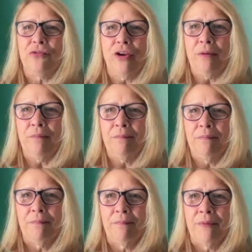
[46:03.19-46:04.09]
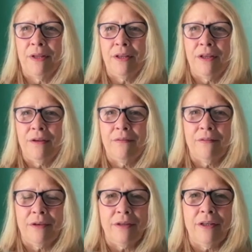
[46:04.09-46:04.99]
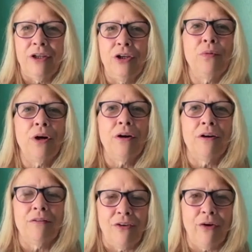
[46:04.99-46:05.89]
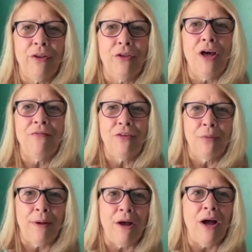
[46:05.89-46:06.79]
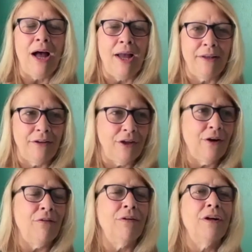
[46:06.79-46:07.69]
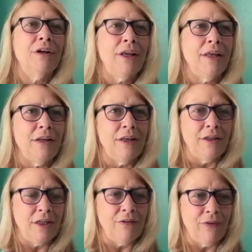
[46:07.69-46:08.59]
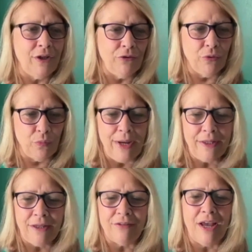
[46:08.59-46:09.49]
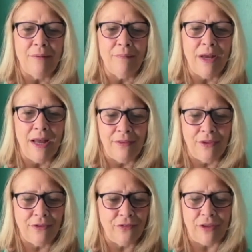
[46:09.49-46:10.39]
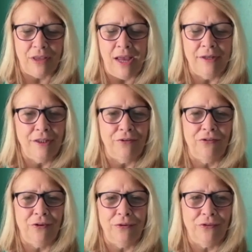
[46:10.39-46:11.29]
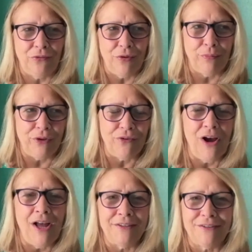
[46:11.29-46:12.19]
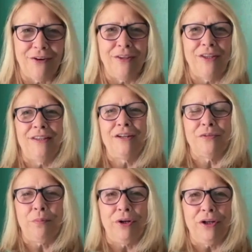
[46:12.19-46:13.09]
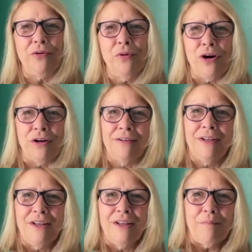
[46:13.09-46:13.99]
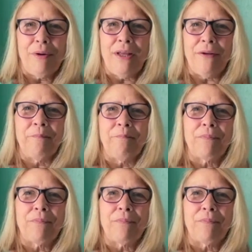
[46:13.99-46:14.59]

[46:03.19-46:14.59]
dream, you were very thoughtful about, and even in your waking time, I need to share this dream with Dawn. So I think that's pretty cool. But